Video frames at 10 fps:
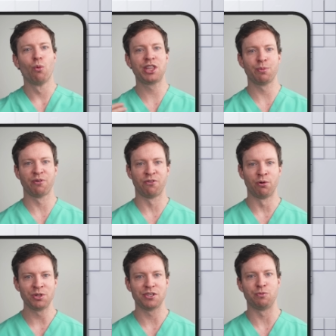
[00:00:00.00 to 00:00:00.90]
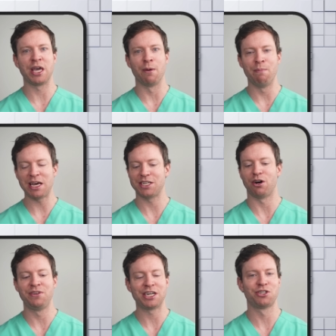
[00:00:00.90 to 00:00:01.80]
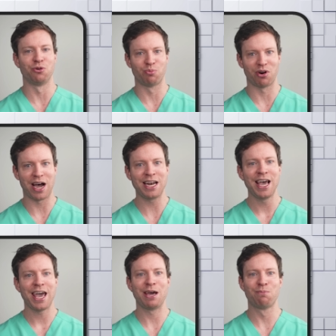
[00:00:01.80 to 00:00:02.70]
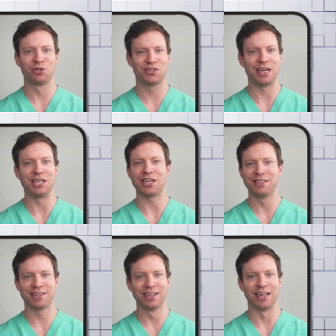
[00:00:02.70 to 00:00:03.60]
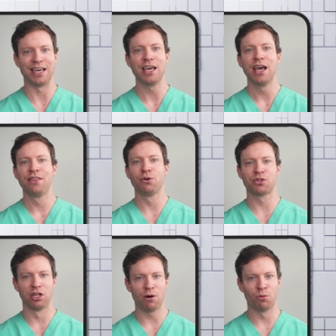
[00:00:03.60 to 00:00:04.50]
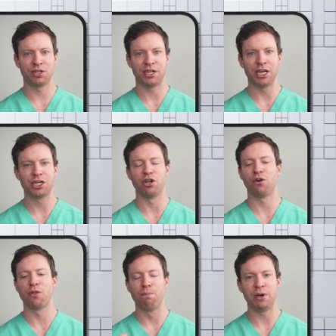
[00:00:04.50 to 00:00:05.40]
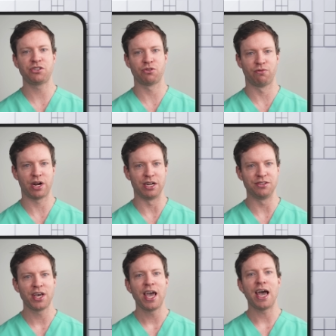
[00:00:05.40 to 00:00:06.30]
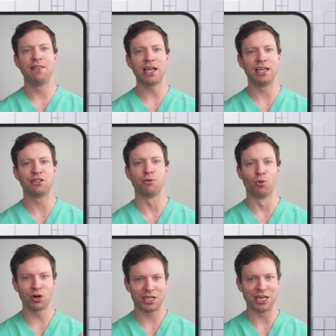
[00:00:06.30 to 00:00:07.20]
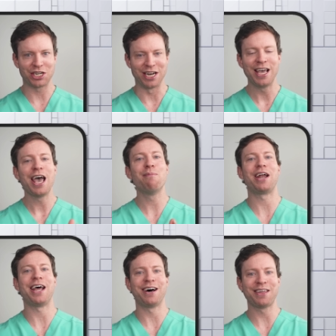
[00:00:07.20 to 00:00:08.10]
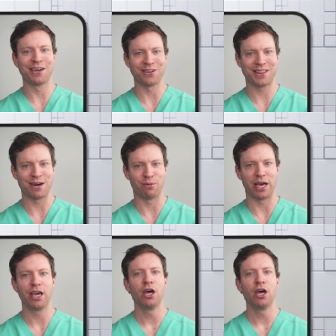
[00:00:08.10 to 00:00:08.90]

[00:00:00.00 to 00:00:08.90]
with their performances being a matter of national pride and prestige. And suddenly, there was a lot more attention on the best runners, and that led to more attention about how they got that way.